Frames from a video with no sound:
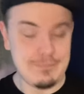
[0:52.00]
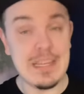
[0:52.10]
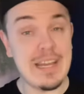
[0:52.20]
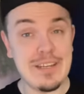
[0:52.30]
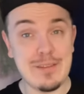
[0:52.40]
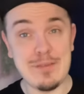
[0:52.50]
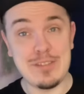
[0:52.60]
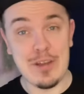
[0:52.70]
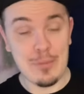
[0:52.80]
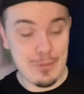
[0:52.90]
I know, that was
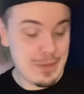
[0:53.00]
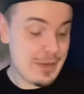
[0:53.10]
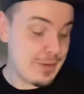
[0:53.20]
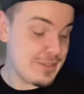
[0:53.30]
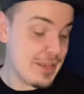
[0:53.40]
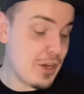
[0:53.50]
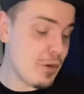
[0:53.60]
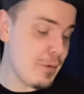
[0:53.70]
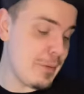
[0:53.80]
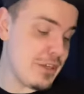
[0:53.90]
terrible. Anyways,
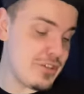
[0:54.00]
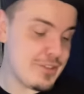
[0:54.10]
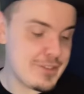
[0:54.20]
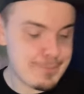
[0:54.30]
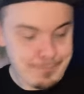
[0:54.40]
honorable mentions.